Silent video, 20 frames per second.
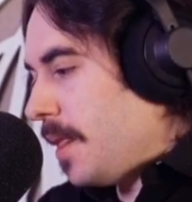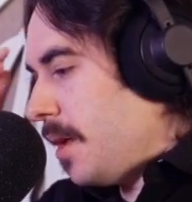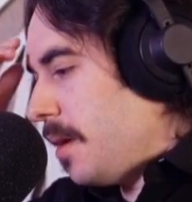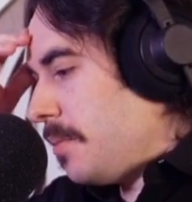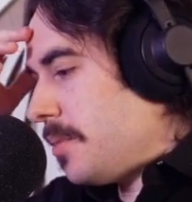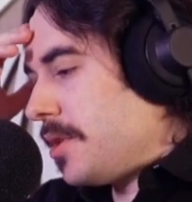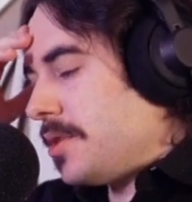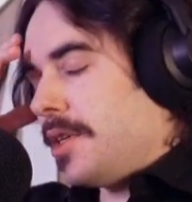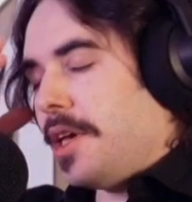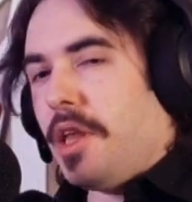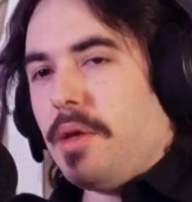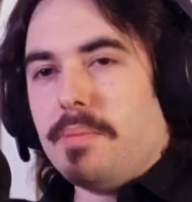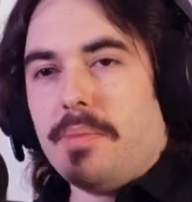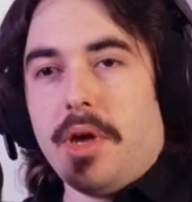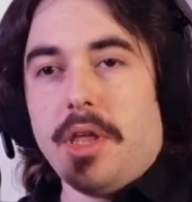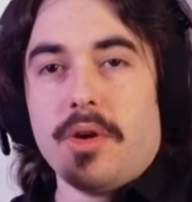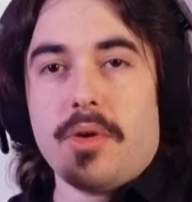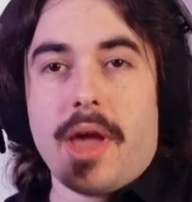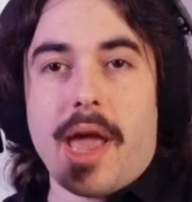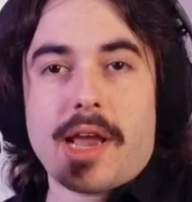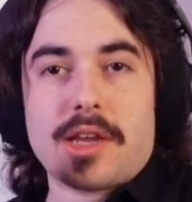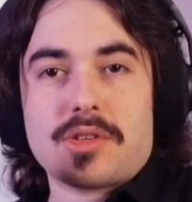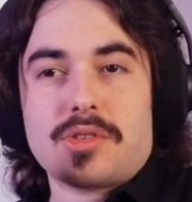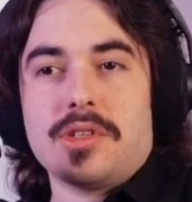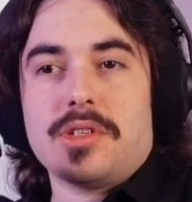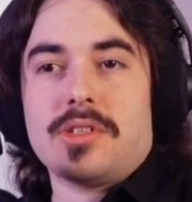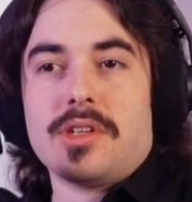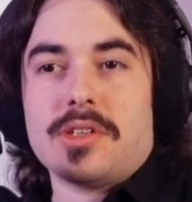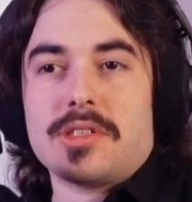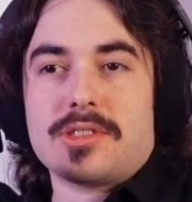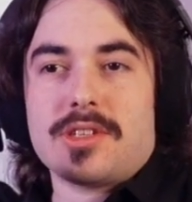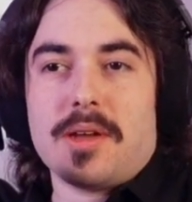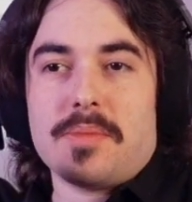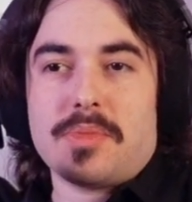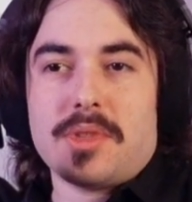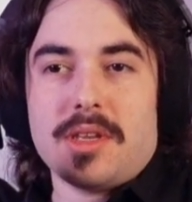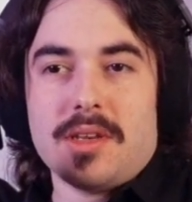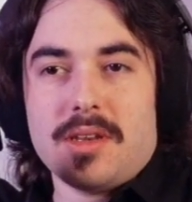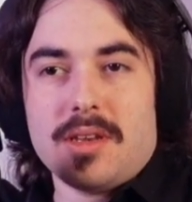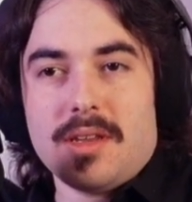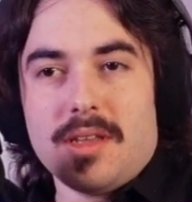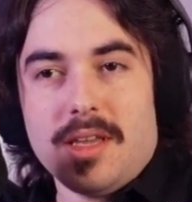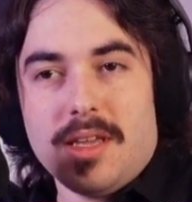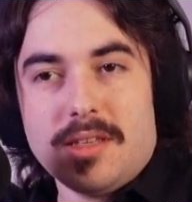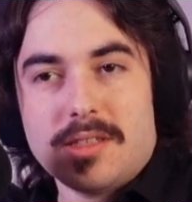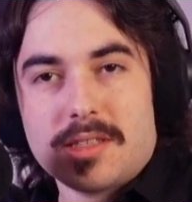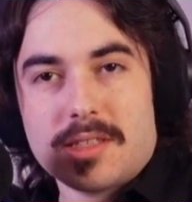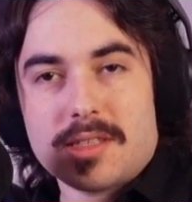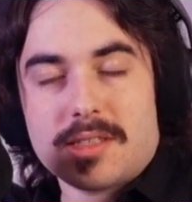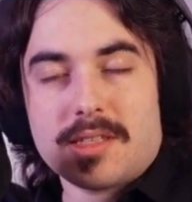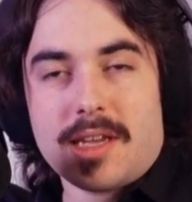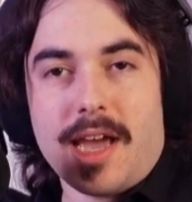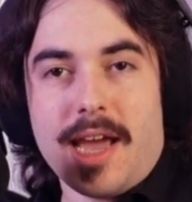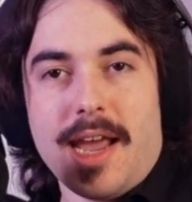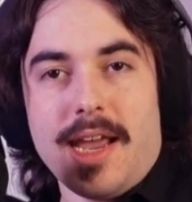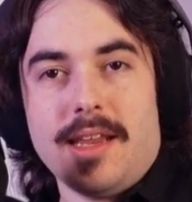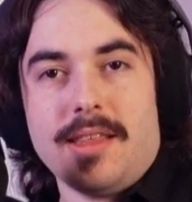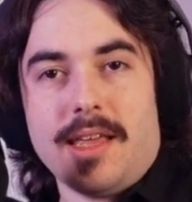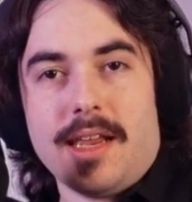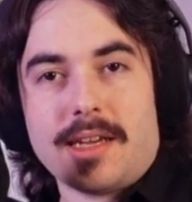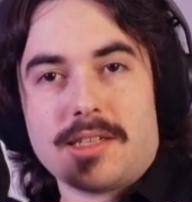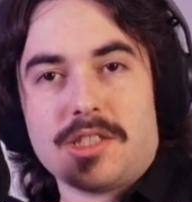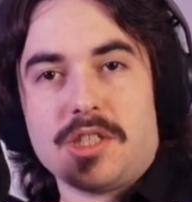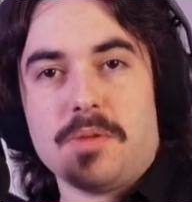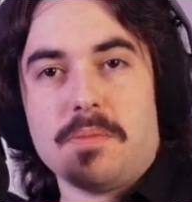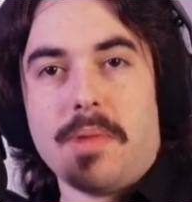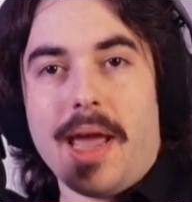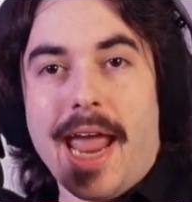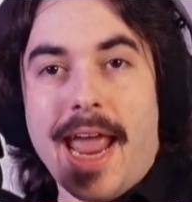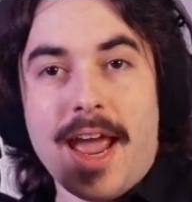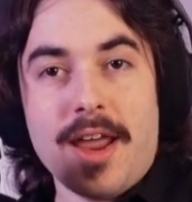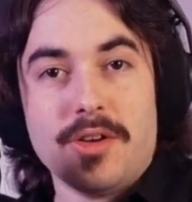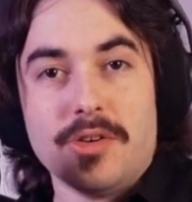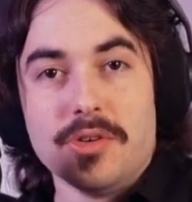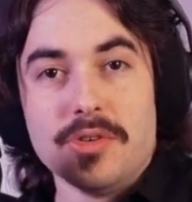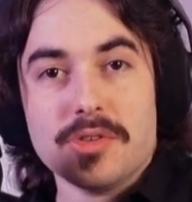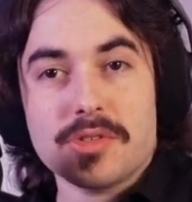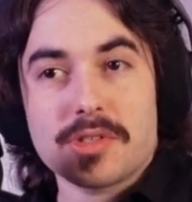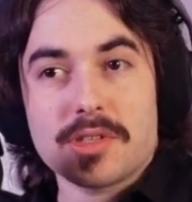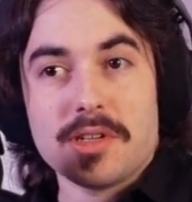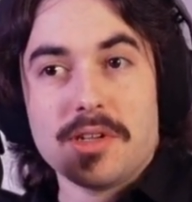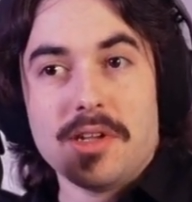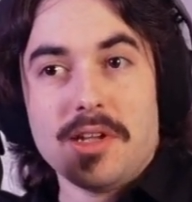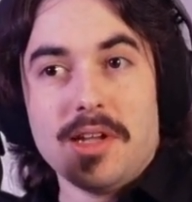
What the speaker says: Because anybody who actually does something in society that actually matters,